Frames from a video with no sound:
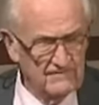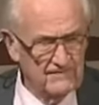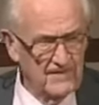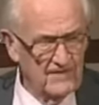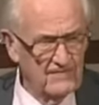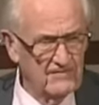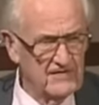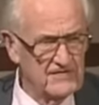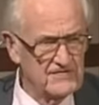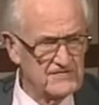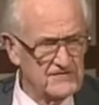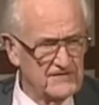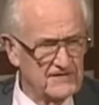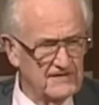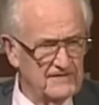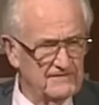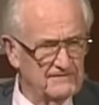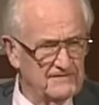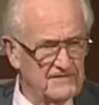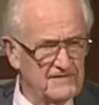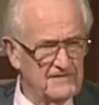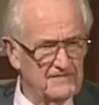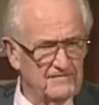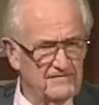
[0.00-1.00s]
very
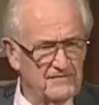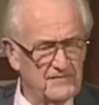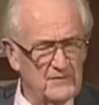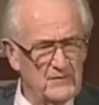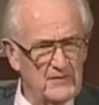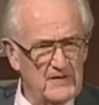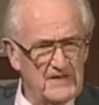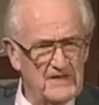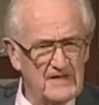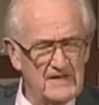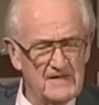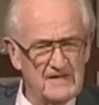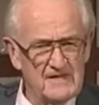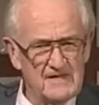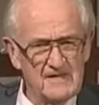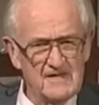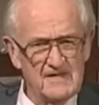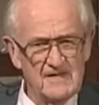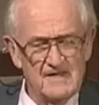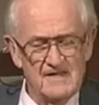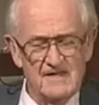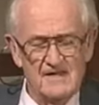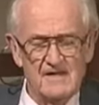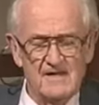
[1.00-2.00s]
significant for me
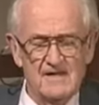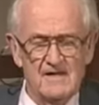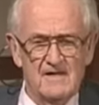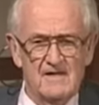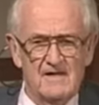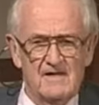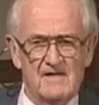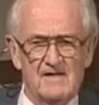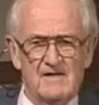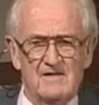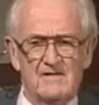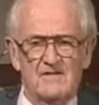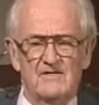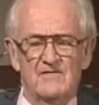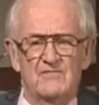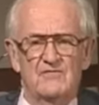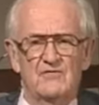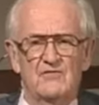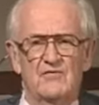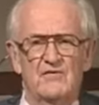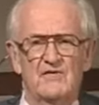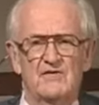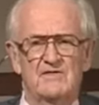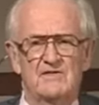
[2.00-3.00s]

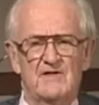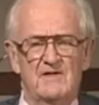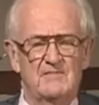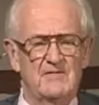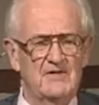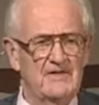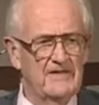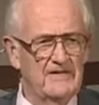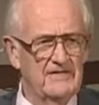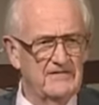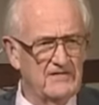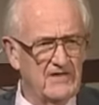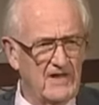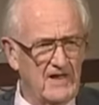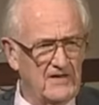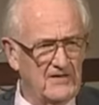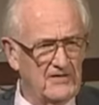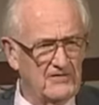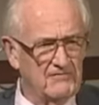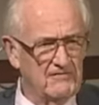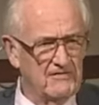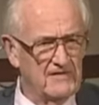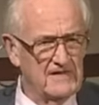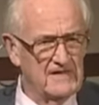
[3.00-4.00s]
to the double
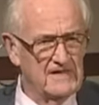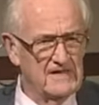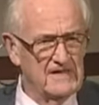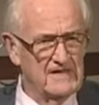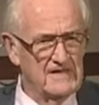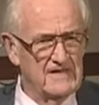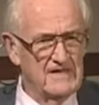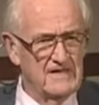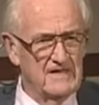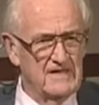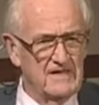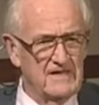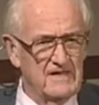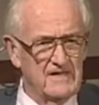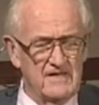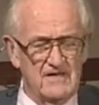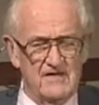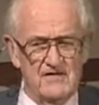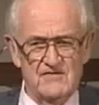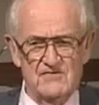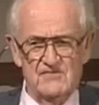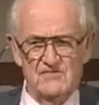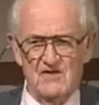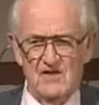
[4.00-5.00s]
idolatry
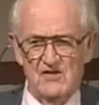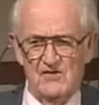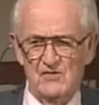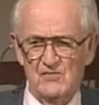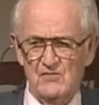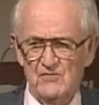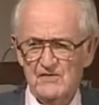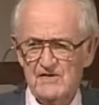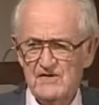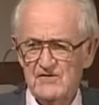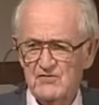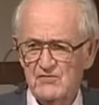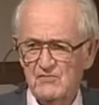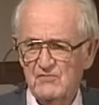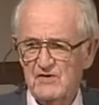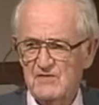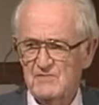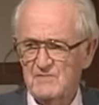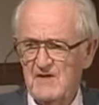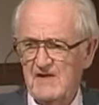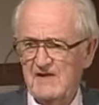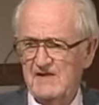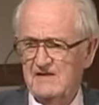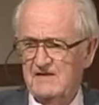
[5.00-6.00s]
is not only do
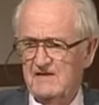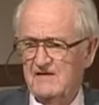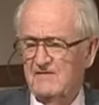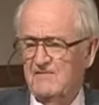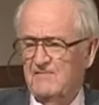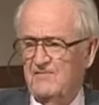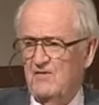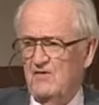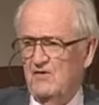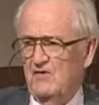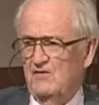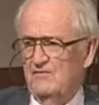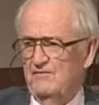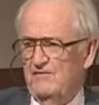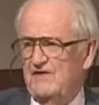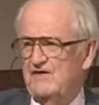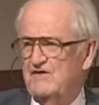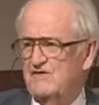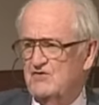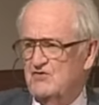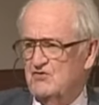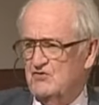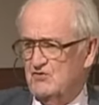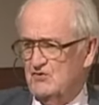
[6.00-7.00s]
we make of
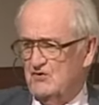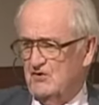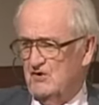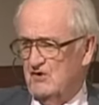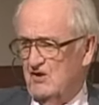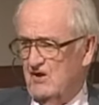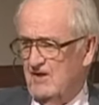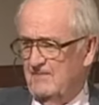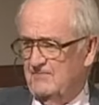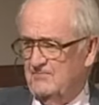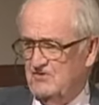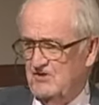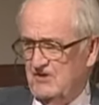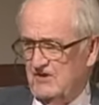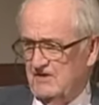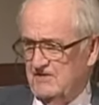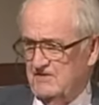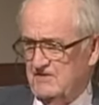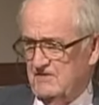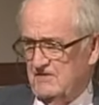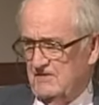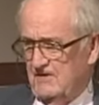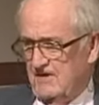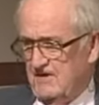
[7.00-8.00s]
internal
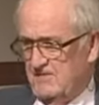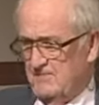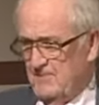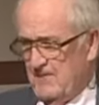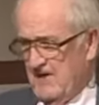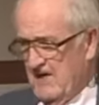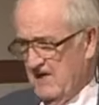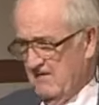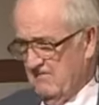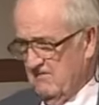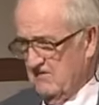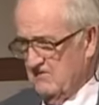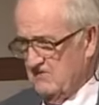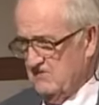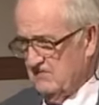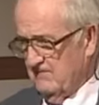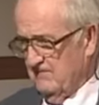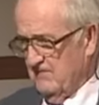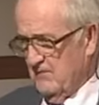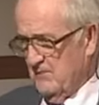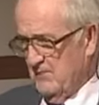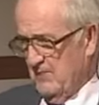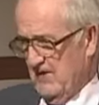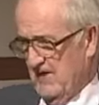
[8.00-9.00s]
objects like parents
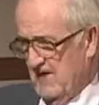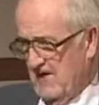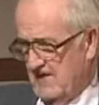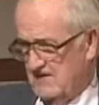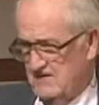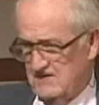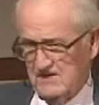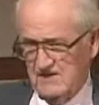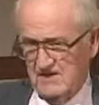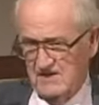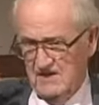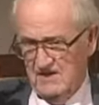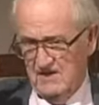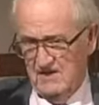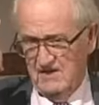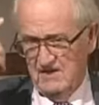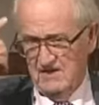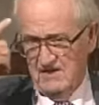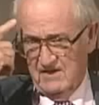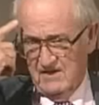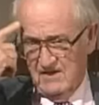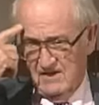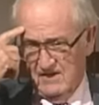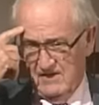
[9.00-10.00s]
of the past
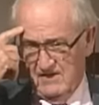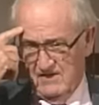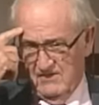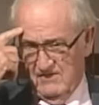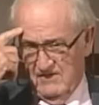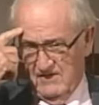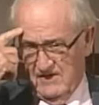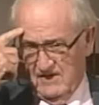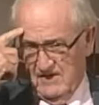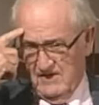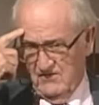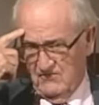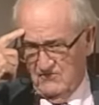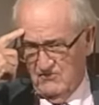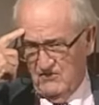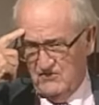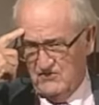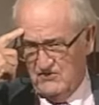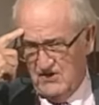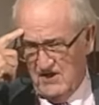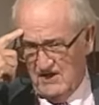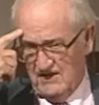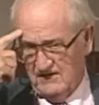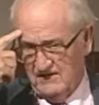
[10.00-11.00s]
that are
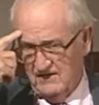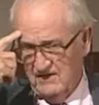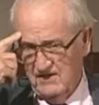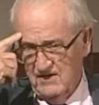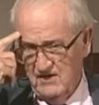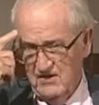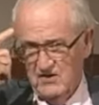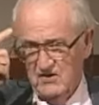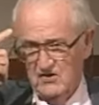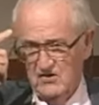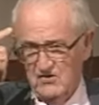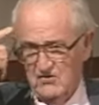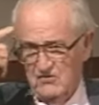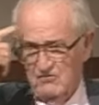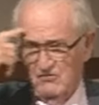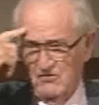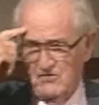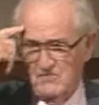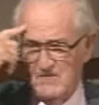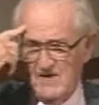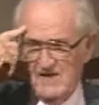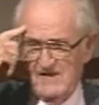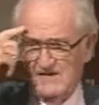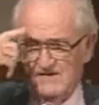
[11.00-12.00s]
introjected, do
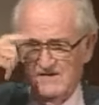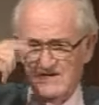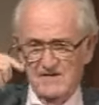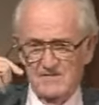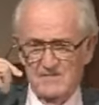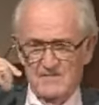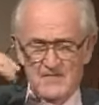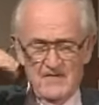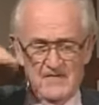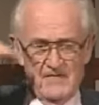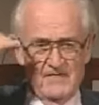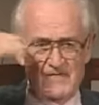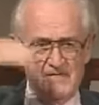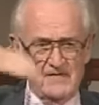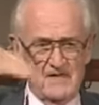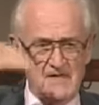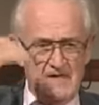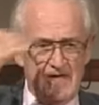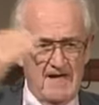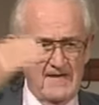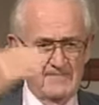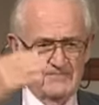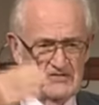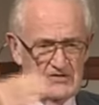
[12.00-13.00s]
we make them
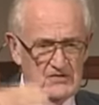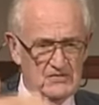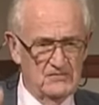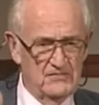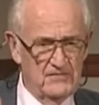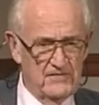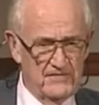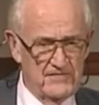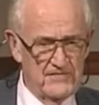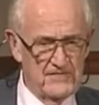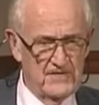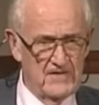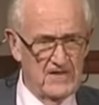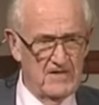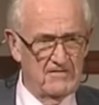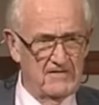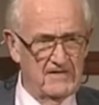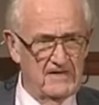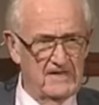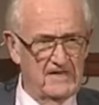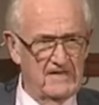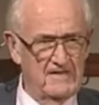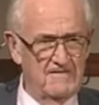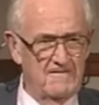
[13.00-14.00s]
the absolute
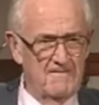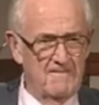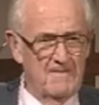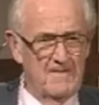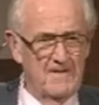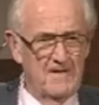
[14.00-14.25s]
authority,